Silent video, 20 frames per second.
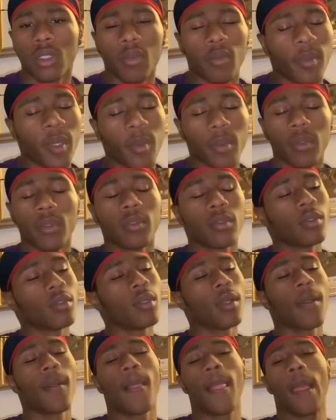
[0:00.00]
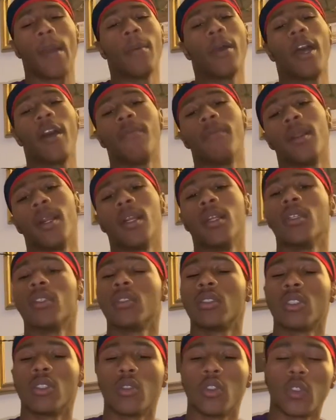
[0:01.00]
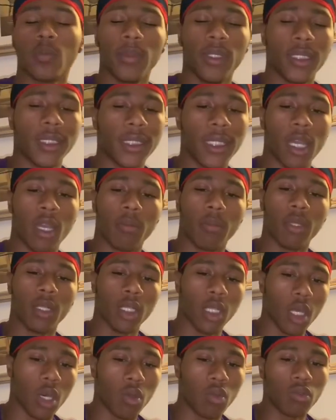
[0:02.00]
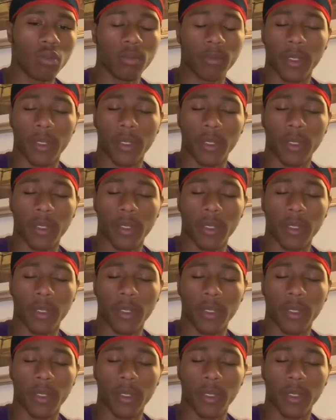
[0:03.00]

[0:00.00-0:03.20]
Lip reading: Remember, I'm gonna have my social media down below.